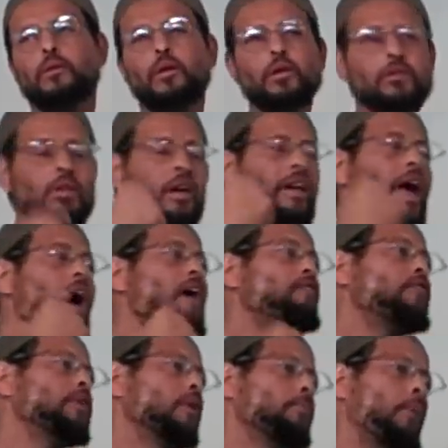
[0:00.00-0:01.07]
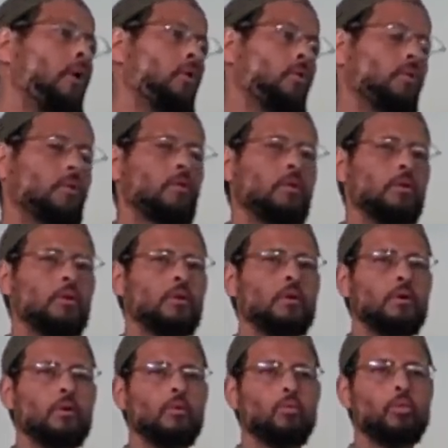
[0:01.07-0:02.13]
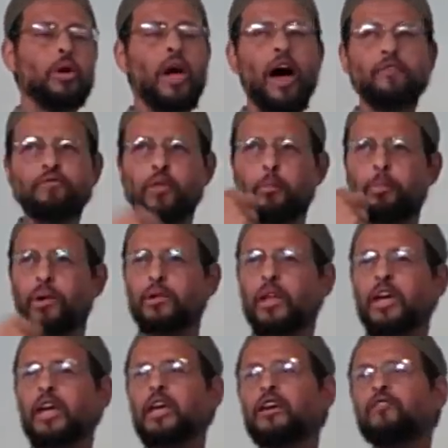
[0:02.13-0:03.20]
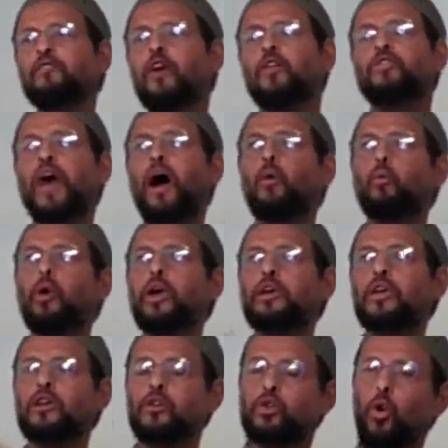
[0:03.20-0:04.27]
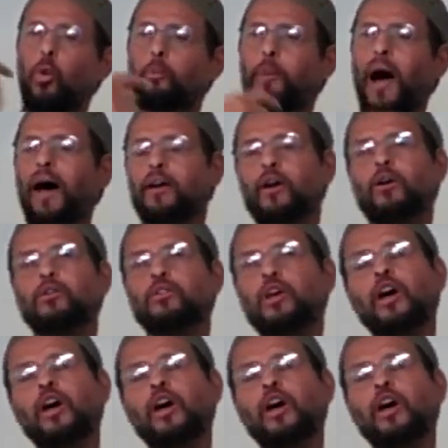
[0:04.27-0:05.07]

It's inevitable. We have to believe that we can do better.